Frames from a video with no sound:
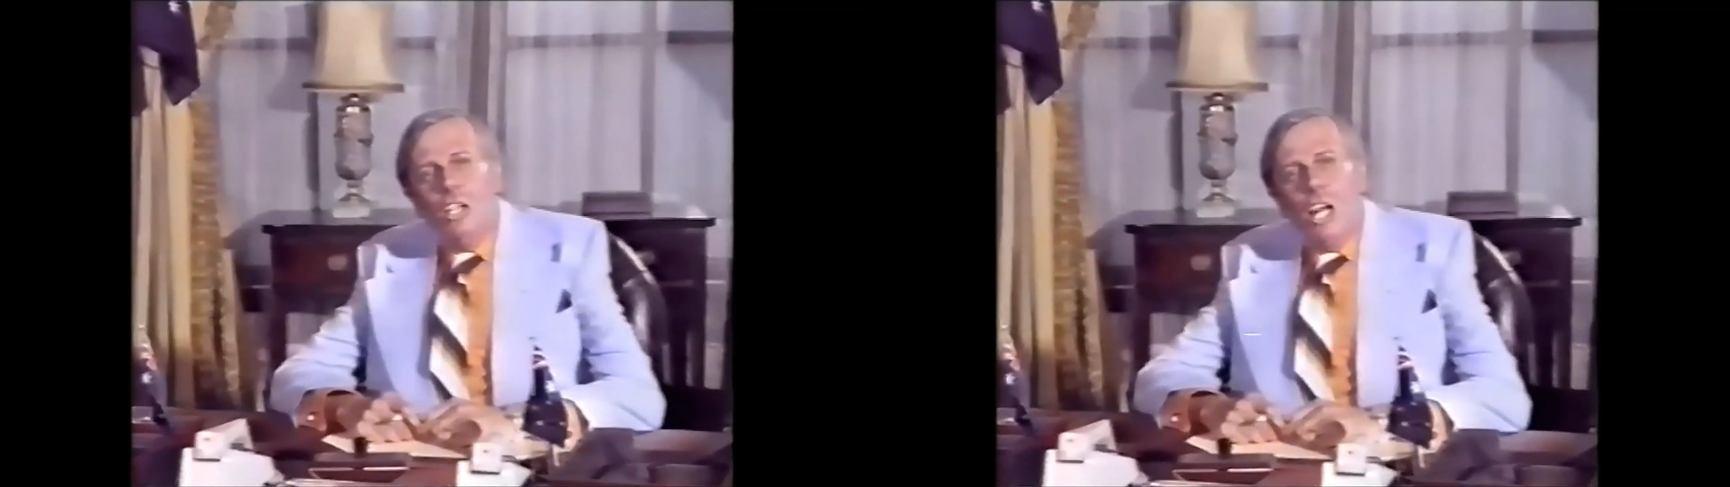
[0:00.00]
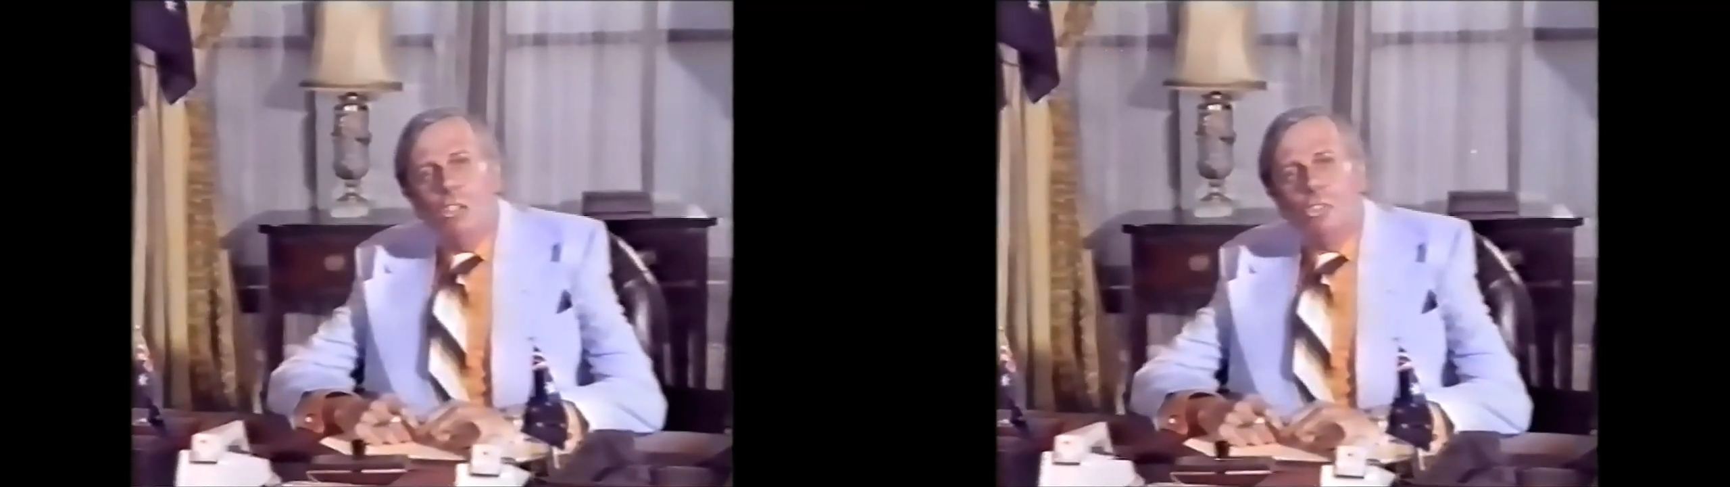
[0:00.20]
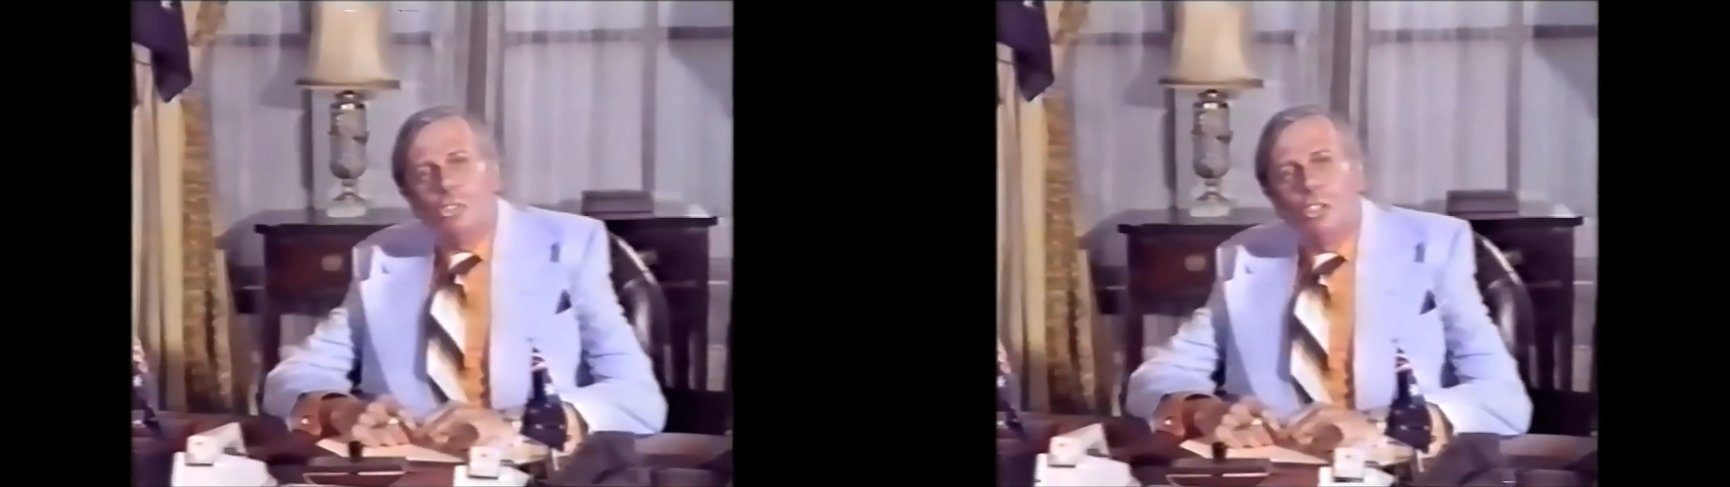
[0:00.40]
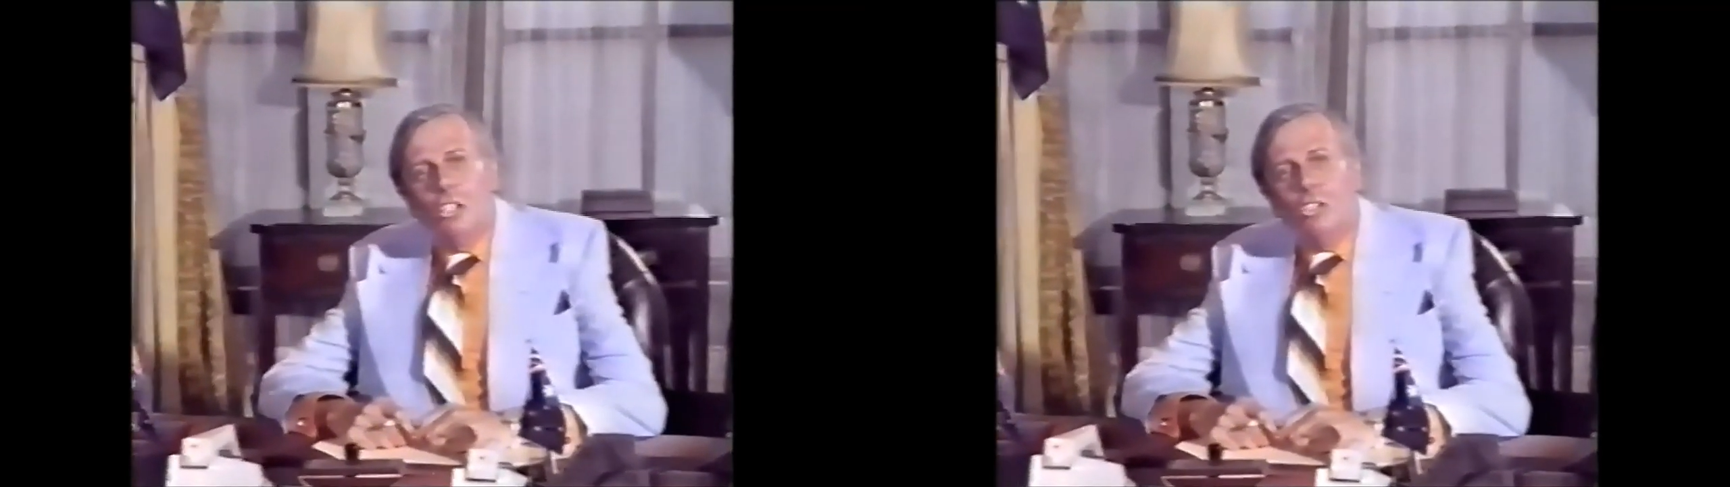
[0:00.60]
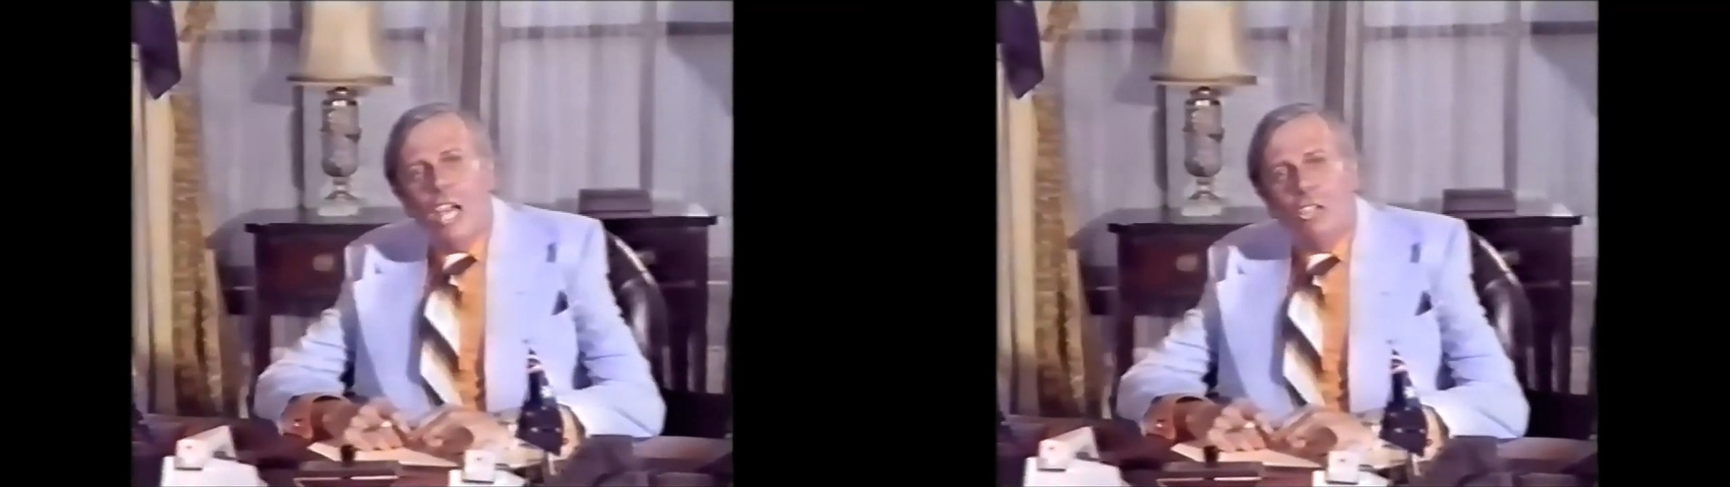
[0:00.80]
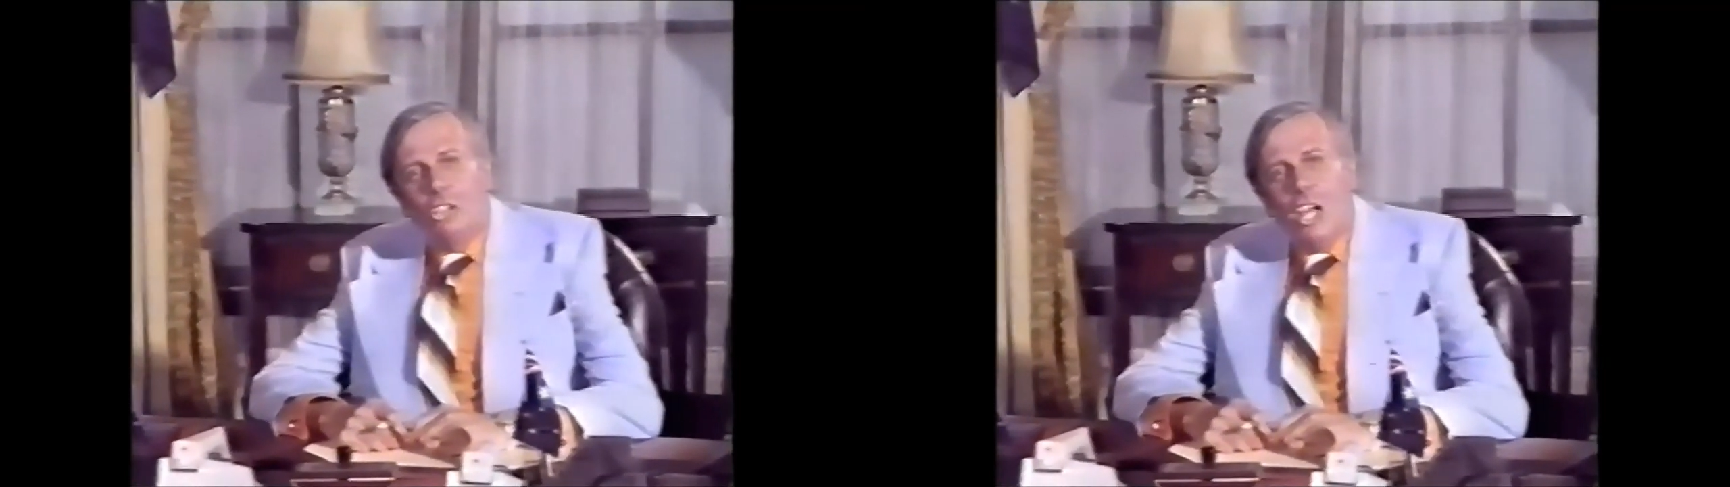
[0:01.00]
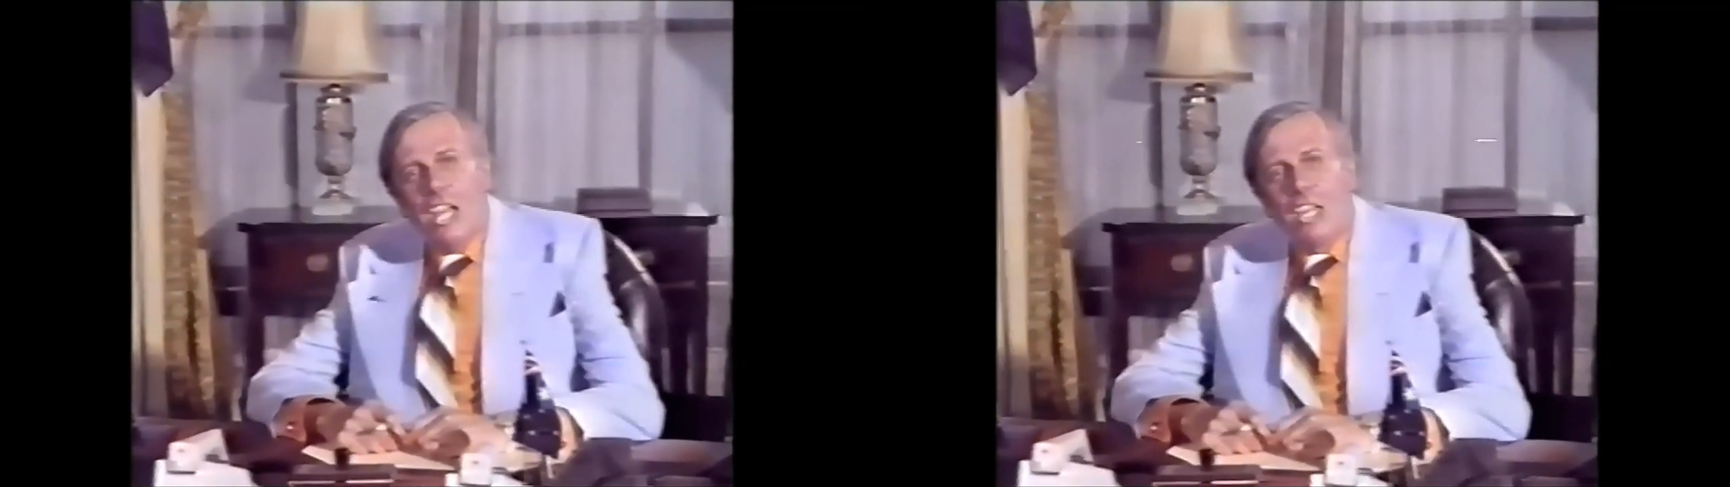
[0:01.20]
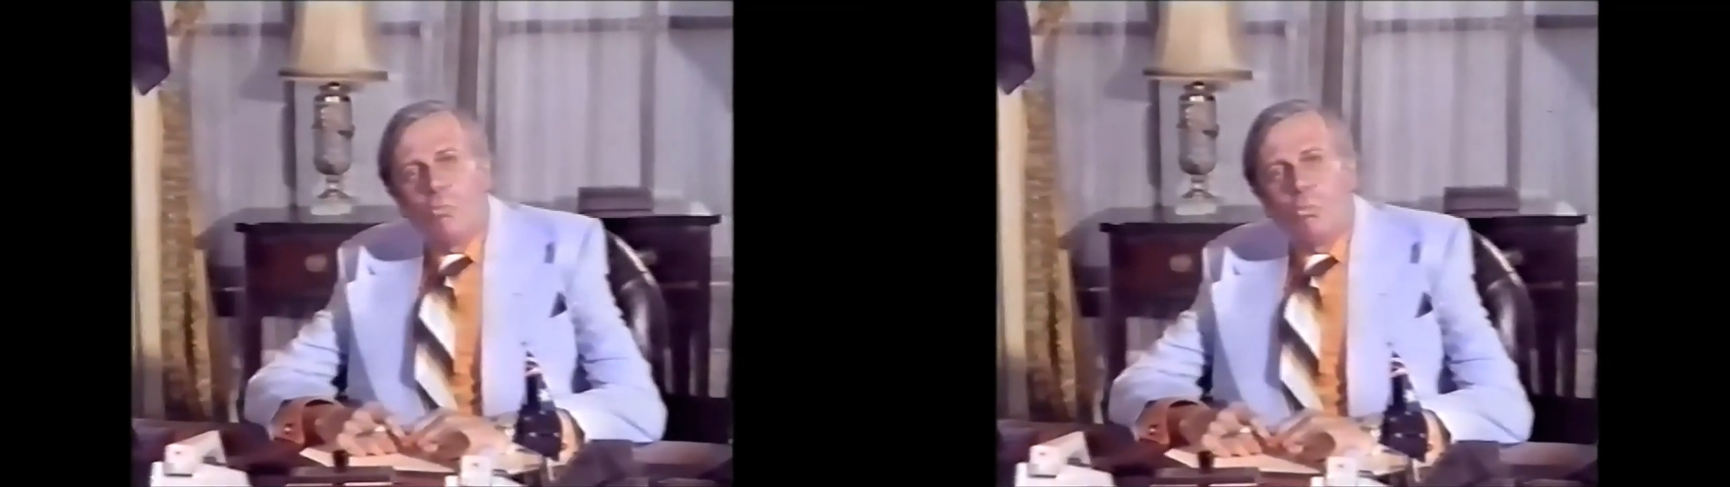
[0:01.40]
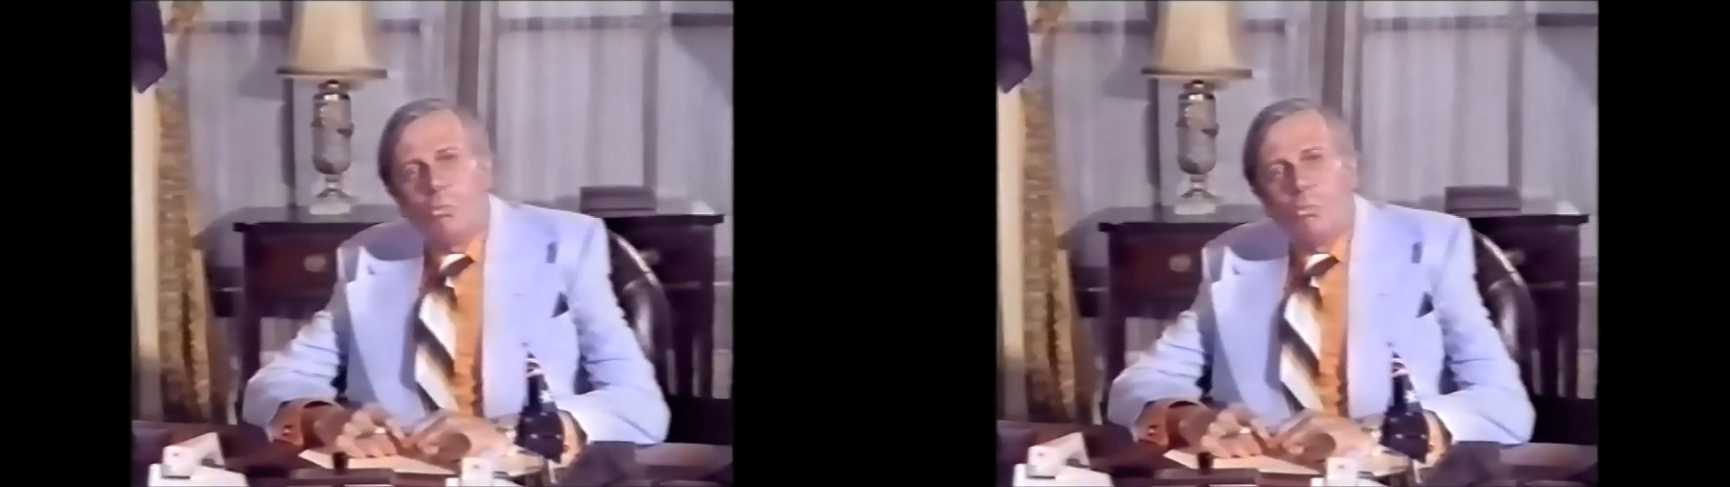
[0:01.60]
cultural attaché.